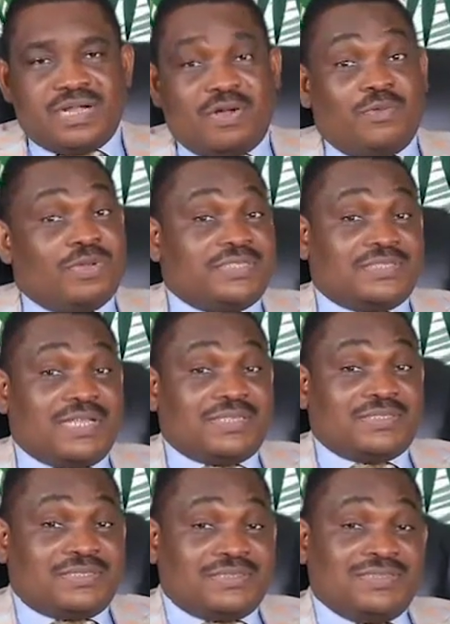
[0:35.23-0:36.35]
And what is that?
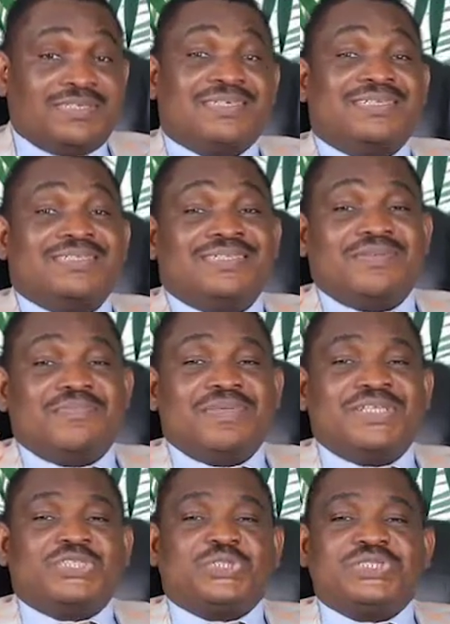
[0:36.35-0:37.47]
The
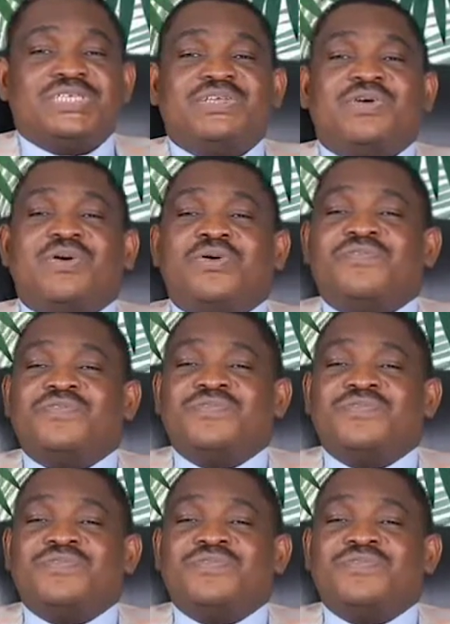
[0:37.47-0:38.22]
ministry of